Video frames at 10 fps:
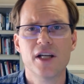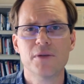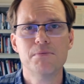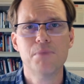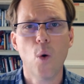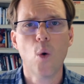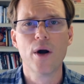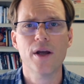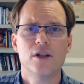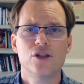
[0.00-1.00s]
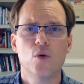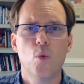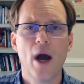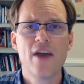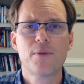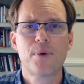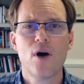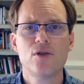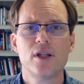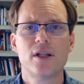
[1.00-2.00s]
It's important to weigh the
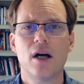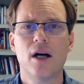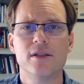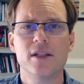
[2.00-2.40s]
pros and cons,